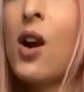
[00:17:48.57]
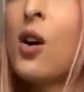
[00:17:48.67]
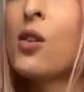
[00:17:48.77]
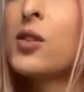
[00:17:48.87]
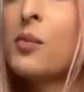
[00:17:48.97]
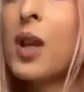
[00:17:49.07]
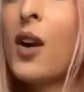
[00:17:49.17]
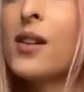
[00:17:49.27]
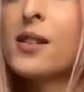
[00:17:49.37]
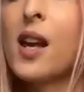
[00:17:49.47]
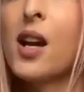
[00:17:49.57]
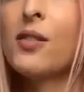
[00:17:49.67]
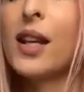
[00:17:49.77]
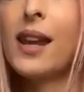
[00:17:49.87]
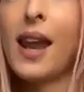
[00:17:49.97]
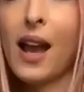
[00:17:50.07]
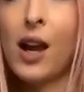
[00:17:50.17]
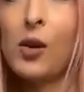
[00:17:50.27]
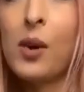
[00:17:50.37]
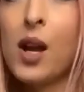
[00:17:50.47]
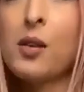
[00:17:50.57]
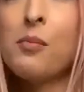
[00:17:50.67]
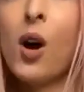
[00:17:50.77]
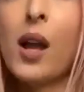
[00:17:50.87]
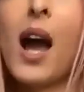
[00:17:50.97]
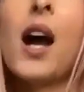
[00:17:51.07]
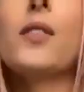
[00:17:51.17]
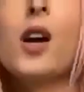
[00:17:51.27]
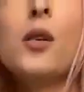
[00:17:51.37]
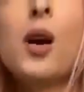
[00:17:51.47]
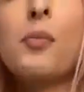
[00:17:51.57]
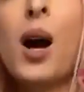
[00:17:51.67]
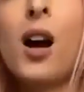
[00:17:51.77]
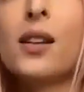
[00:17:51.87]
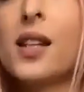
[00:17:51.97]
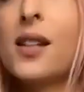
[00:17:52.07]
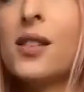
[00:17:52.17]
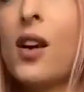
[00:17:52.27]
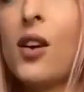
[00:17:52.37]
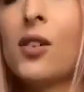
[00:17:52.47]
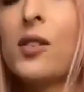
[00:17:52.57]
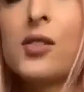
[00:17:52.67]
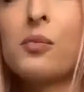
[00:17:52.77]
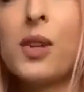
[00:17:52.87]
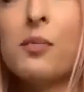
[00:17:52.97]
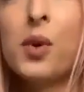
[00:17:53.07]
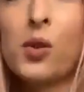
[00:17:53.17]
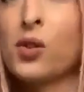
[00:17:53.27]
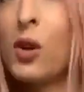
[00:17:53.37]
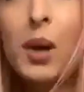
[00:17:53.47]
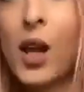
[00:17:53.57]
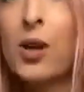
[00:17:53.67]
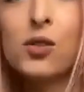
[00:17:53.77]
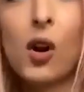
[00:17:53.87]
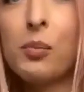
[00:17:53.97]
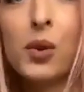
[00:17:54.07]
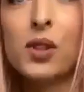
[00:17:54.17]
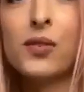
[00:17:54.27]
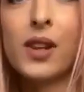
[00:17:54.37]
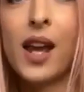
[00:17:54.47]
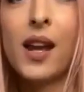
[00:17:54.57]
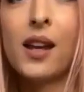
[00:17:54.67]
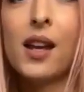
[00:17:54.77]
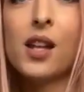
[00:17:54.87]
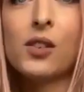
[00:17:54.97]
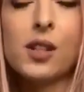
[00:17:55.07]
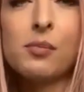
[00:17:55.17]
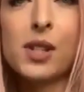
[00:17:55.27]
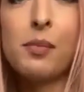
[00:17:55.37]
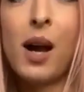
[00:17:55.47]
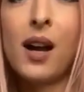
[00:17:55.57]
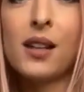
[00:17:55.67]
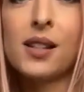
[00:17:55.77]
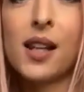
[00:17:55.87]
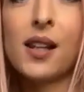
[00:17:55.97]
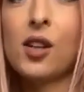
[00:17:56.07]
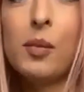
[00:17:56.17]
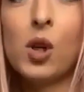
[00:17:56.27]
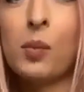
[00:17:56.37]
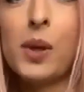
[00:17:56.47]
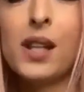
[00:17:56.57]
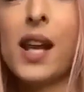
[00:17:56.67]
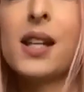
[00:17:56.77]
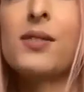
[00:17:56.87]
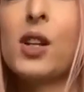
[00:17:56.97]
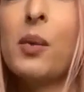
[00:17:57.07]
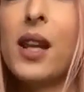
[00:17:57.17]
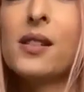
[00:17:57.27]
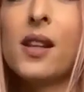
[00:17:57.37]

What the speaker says: Or some clients that are in now might have a party style or something booked, or a blow dry booked for their Christmas party coming up in the next few weeks.